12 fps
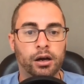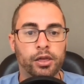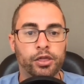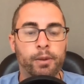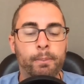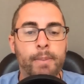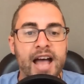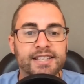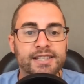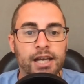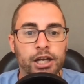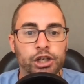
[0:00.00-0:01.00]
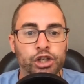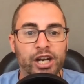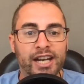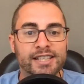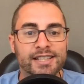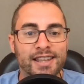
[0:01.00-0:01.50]
the message
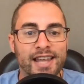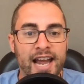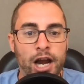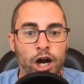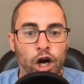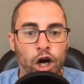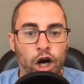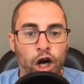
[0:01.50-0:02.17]
is there.